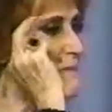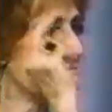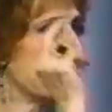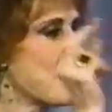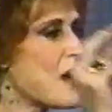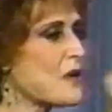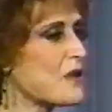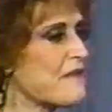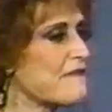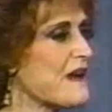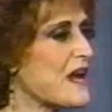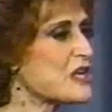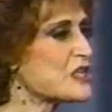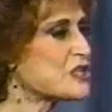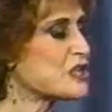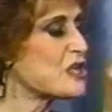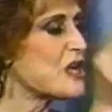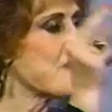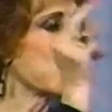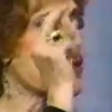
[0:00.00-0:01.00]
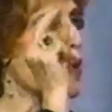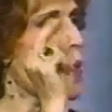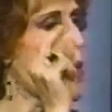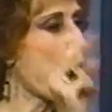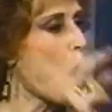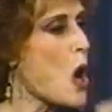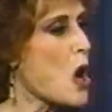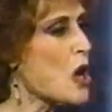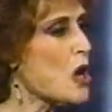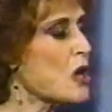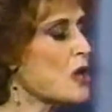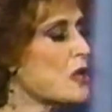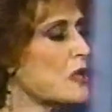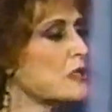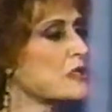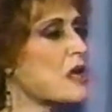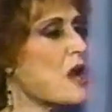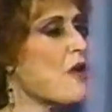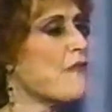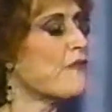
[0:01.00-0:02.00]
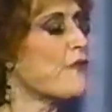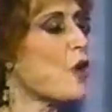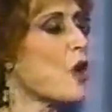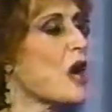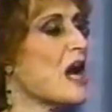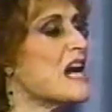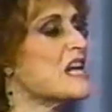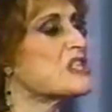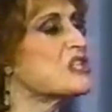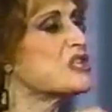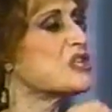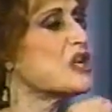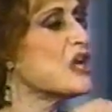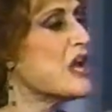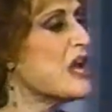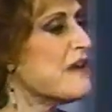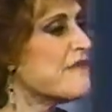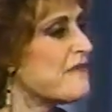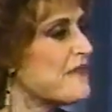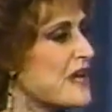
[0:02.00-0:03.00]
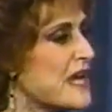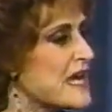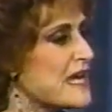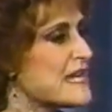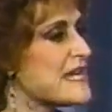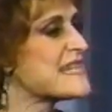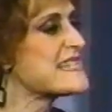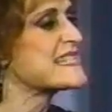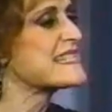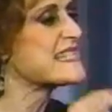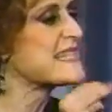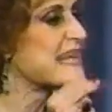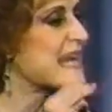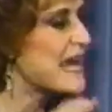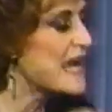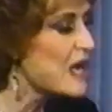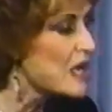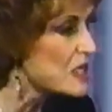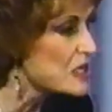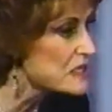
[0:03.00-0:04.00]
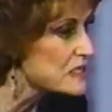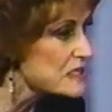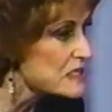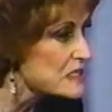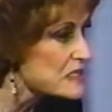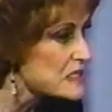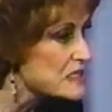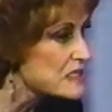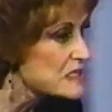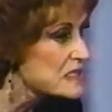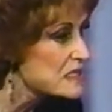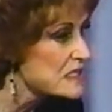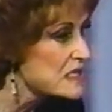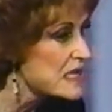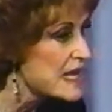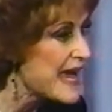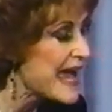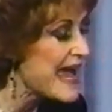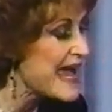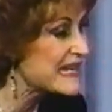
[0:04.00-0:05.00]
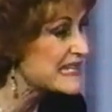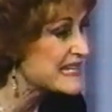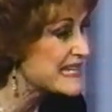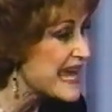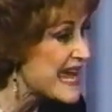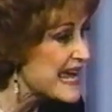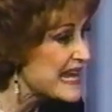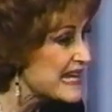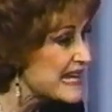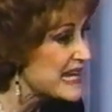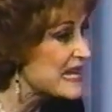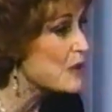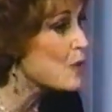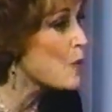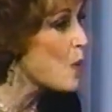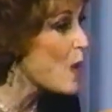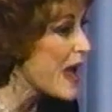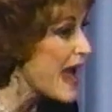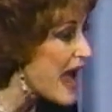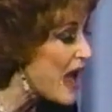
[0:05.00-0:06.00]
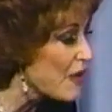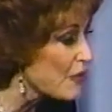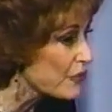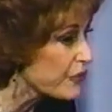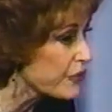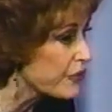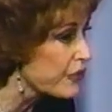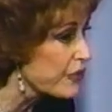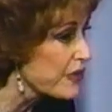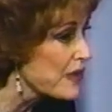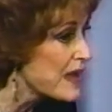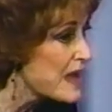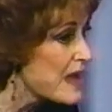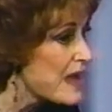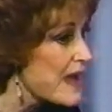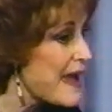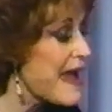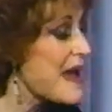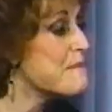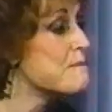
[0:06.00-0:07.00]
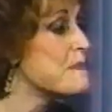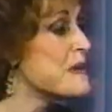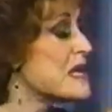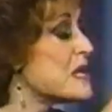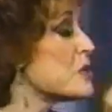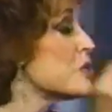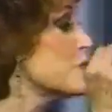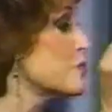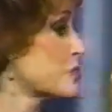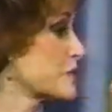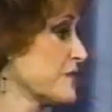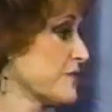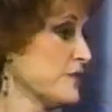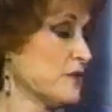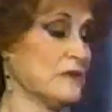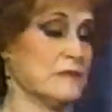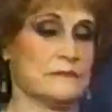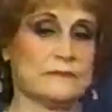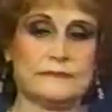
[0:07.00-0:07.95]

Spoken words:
motivation in the world for achieving skills and gaining wealth and being useful.